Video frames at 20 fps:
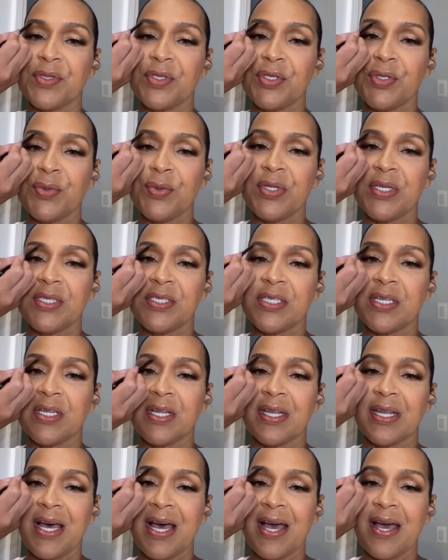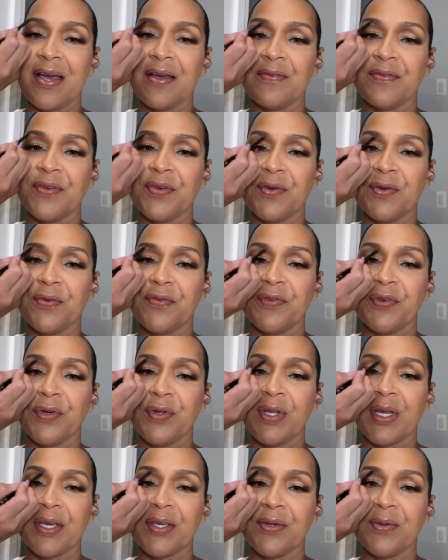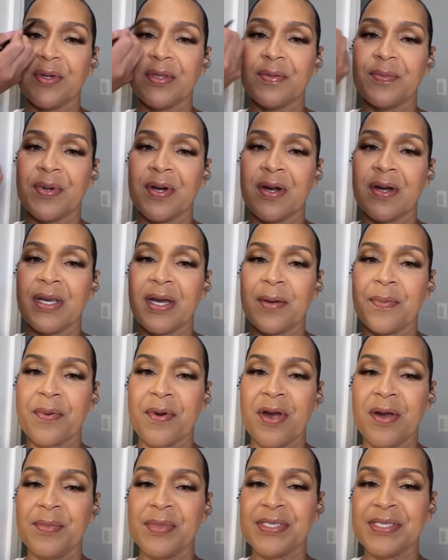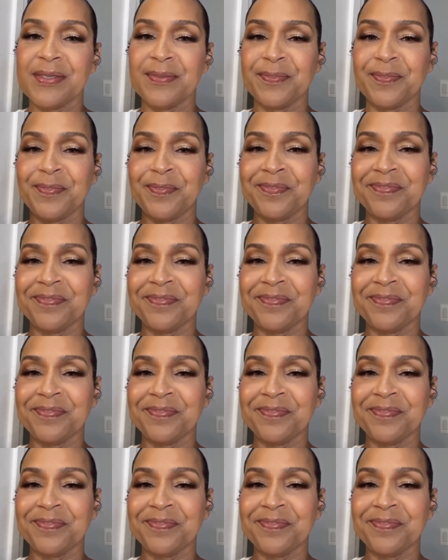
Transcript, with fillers: tune into the live, you'll feel like you're at the party. I promise.